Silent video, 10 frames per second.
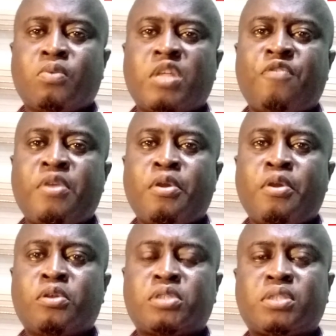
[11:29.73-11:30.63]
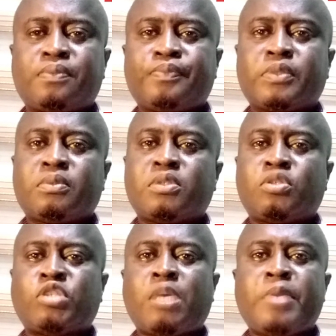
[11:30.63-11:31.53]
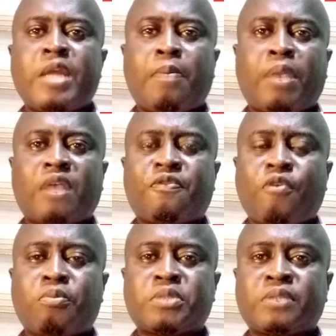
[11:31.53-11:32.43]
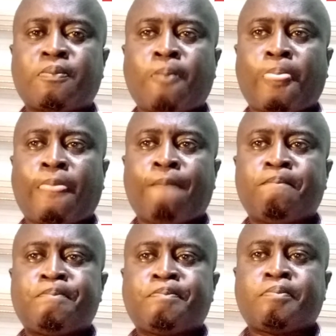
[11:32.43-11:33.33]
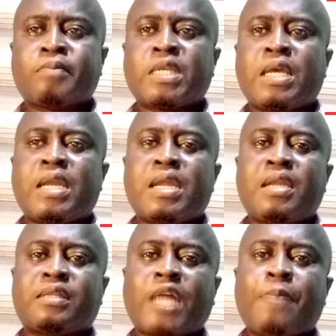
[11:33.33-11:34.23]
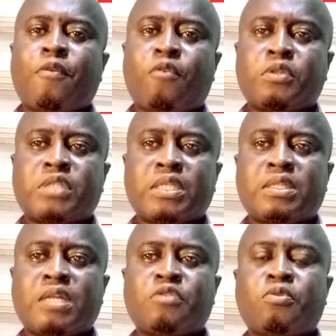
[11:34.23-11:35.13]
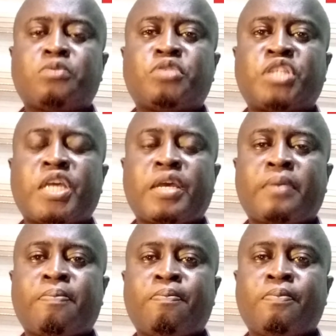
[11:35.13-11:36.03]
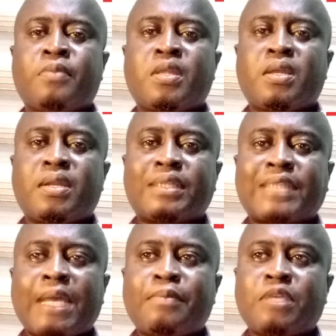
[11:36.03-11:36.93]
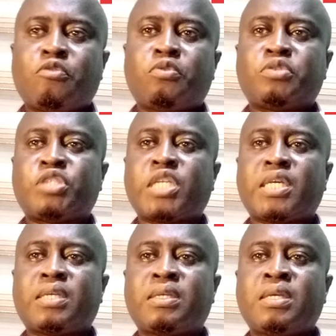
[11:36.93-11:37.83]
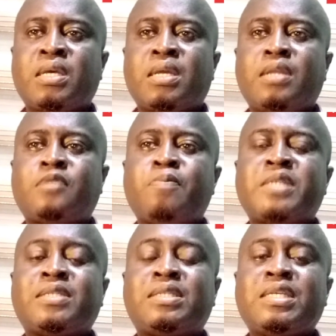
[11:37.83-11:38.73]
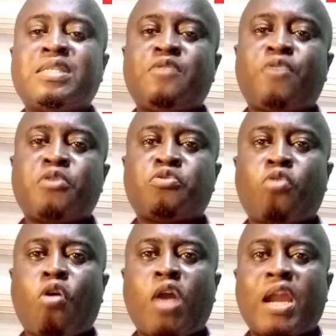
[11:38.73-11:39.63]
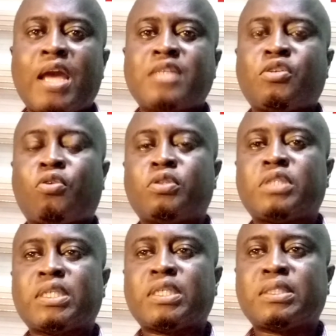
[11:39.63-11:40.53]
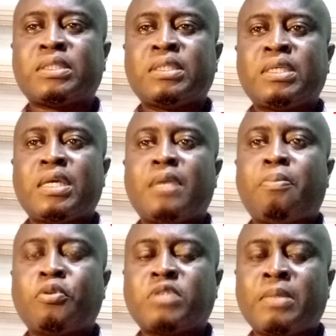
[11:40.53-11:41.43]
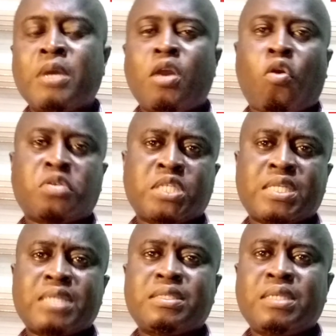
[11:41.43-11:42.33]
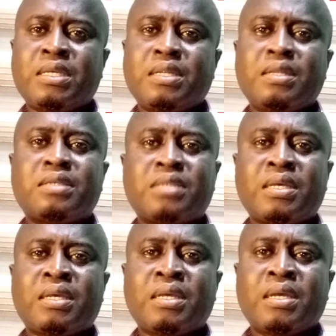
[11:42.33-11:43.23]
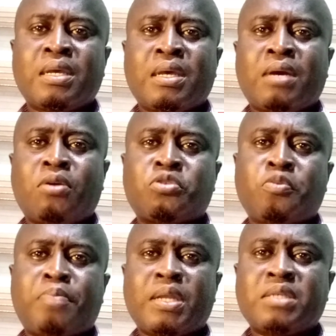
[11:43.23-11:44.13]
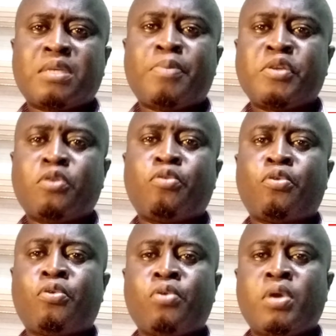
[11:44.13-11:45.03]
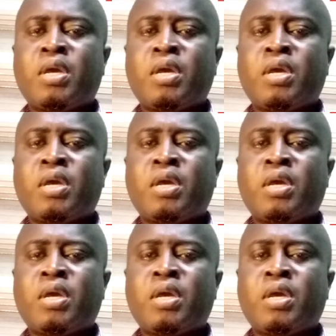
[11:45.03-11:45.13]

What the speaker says: with the various social media platforms, and then the type of content that you want to share and the time that you want to share. This makes it easy for you to organize your content and post them. Consistency, they say, also plays a major role